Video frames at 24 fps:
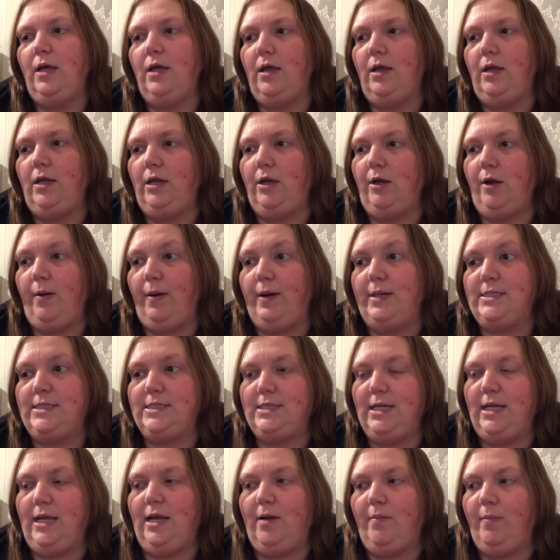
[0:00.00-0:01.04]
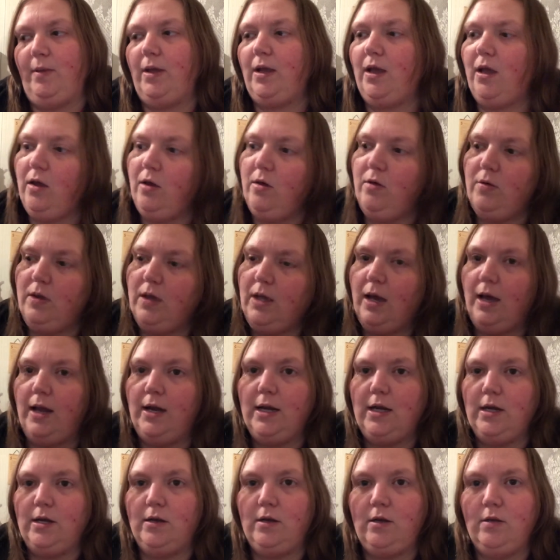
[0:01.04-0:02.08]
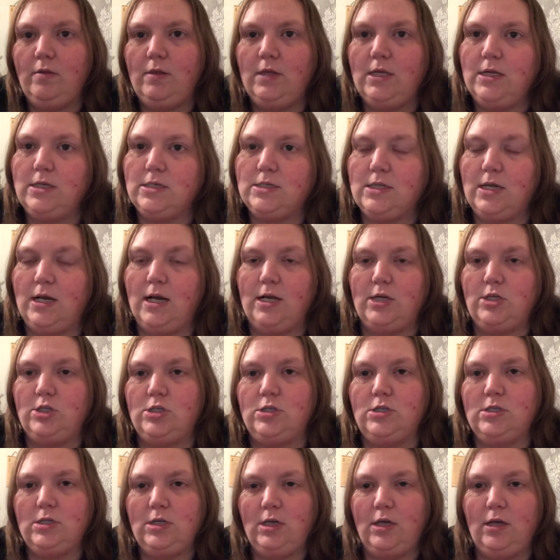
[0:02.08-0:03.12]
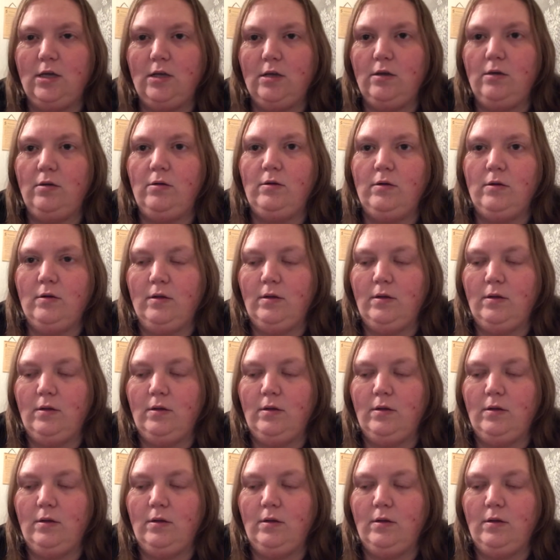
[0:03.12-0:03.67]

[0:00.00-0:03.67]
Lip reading: you know, I see it and I'm like, oh yeah, I need to do this, and I just, you know,